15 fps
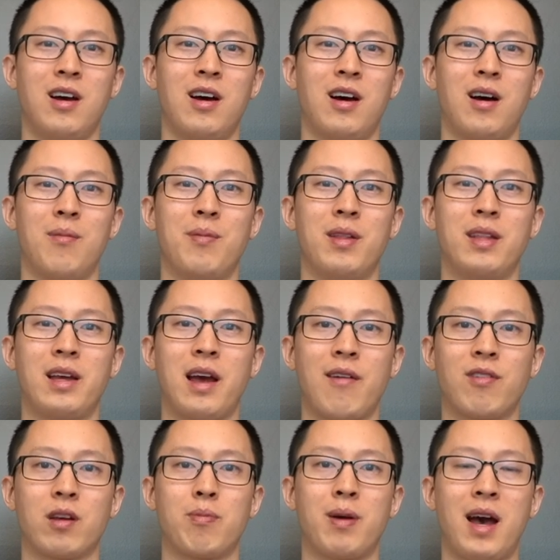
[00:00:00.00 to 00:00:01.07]
and they have
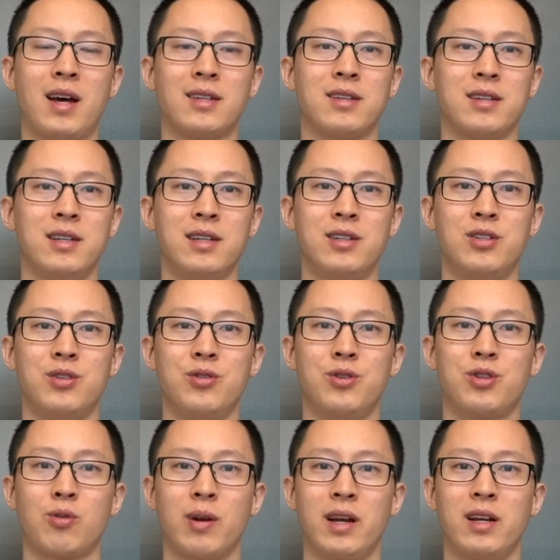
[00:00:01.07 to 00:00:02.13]
the capacity to
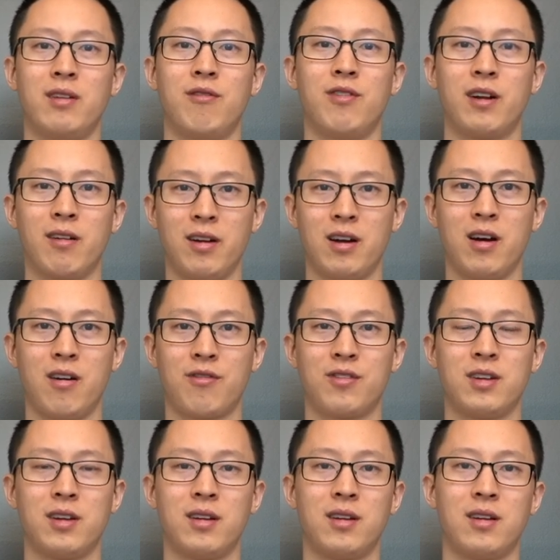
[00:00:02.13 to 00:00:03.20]
train very
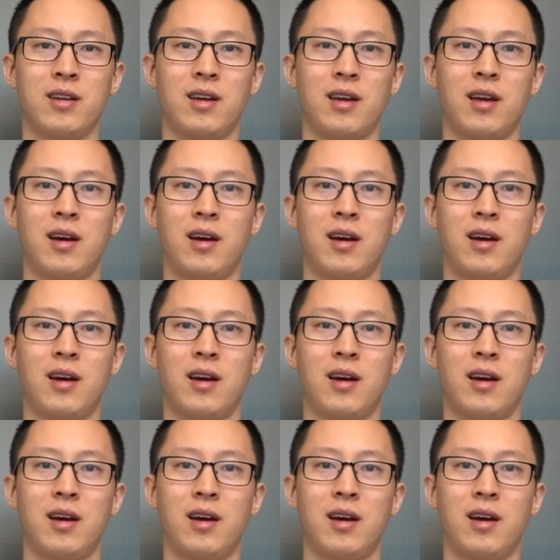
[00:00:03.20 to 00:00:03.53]
often,